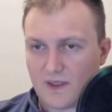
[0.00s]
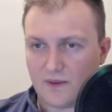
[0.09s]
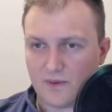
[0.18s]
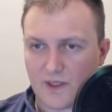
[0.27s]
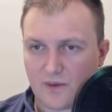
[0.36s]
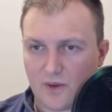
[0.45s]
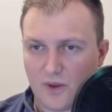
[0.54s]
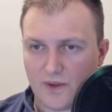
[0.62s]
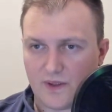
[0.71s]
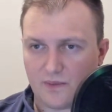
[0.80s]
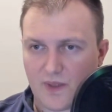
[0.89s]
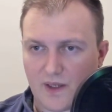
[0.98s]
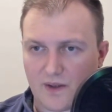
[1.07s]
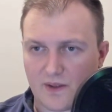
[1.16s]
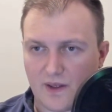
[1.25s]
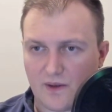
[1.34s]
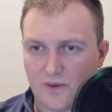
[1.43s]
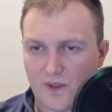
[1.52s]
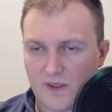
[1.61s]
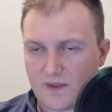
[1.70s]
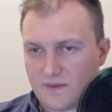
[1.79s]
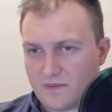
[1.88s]
And we called it my Cardano
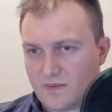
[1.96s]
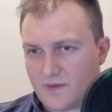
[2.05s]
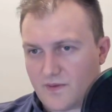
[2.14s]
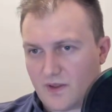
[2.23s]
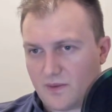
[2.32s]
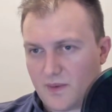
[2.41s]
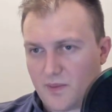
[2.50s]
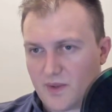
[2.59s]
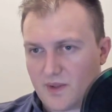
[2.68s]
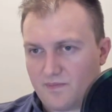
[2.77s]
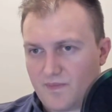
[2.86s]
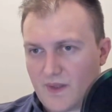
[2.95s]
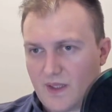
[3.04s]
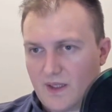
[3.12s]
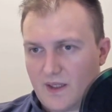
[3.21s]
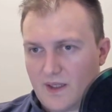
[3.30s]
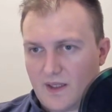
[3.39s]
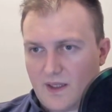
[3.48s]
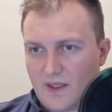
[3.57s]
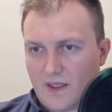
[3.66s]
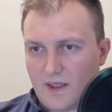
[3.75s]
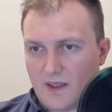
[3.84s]
wallet, if you remember.
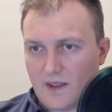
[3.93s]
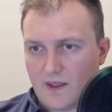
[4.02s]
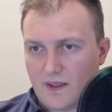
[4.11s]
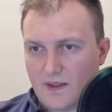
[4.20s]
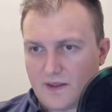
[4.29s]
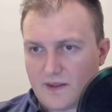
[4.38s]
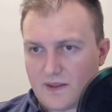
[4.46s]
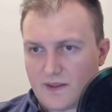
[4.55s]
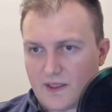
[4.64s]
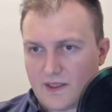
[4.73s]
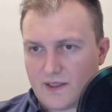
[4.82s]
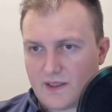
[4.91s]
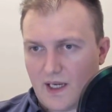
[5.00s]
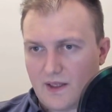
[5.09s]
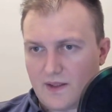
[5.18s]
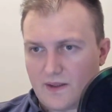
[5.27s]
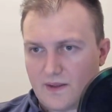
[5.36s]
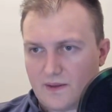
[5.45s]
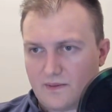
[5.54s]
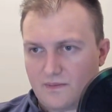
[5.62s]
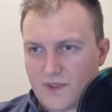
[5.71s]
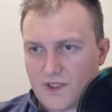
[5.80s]
And this is a
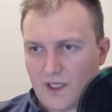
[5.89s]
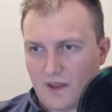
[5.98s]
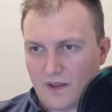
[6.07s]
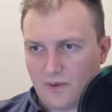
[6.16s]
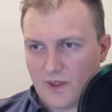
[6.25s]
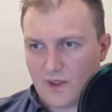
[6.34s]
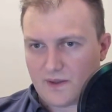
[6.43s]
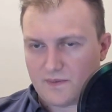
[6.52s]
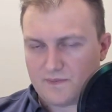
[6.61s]
standard Shelly wallet.